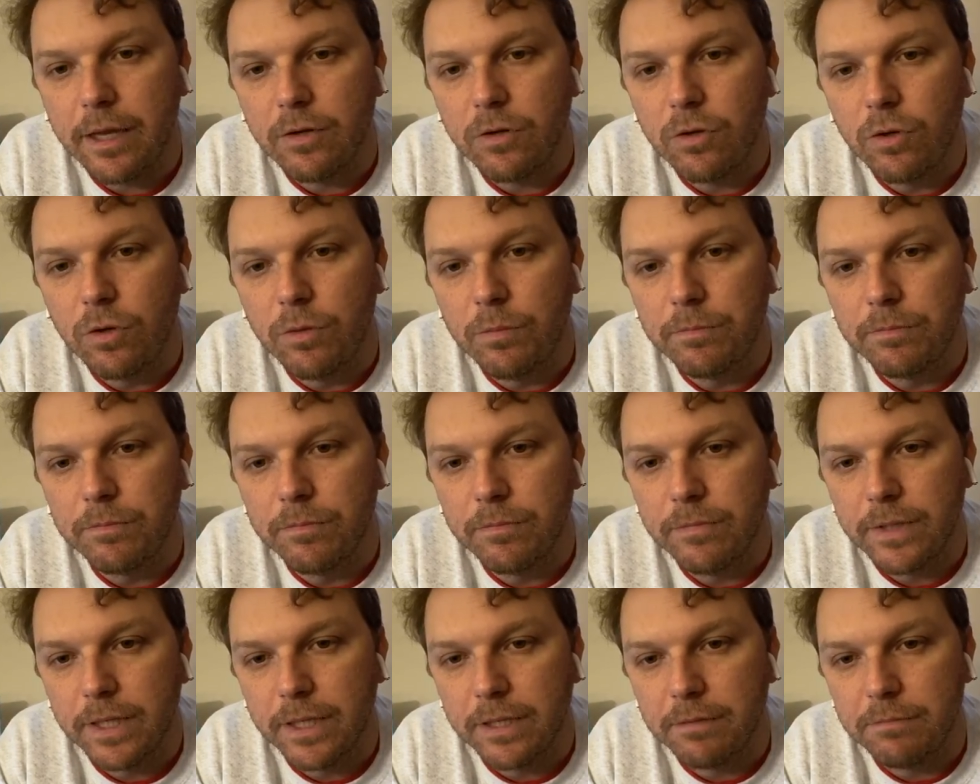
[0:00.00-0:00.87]
home
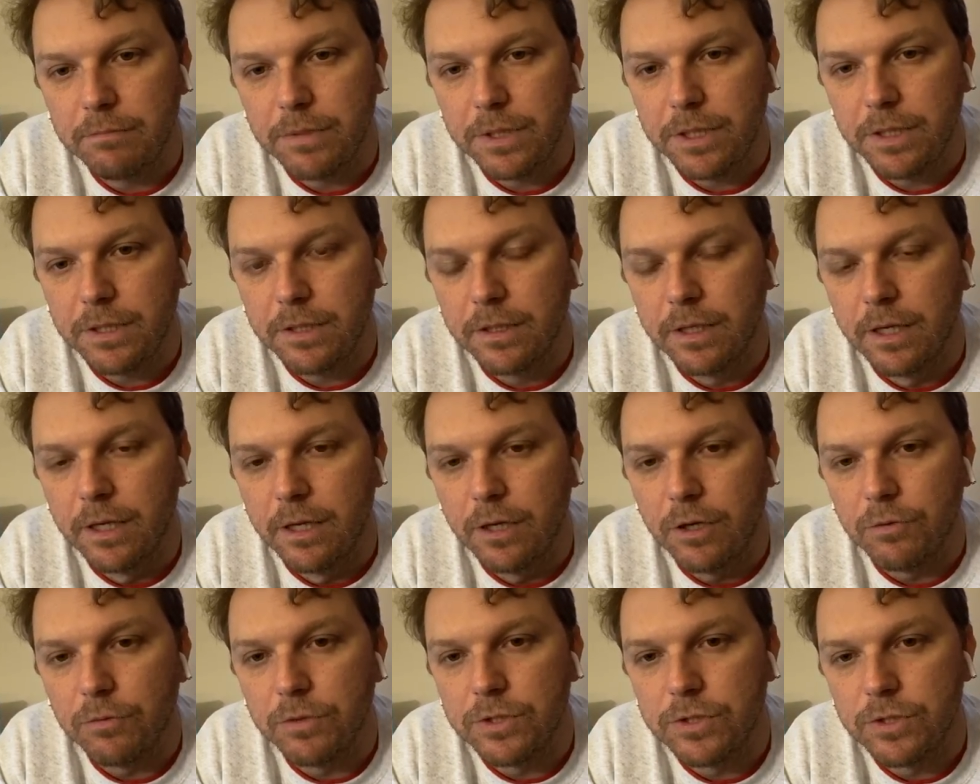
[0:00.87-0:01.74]
that can be
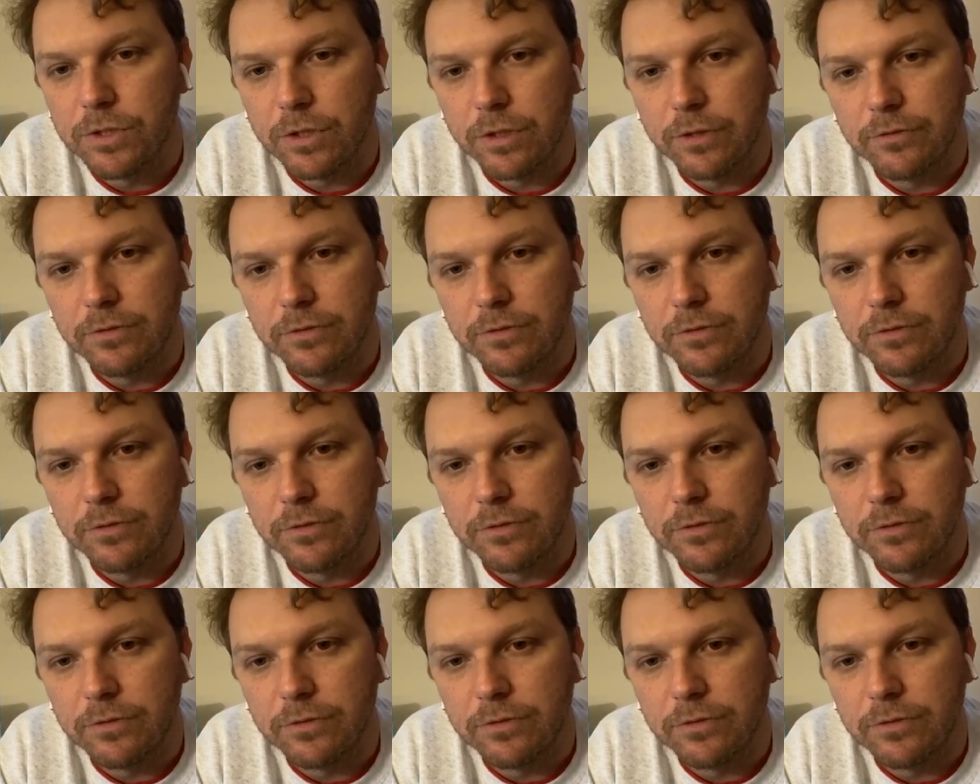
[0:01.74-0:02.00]
reserved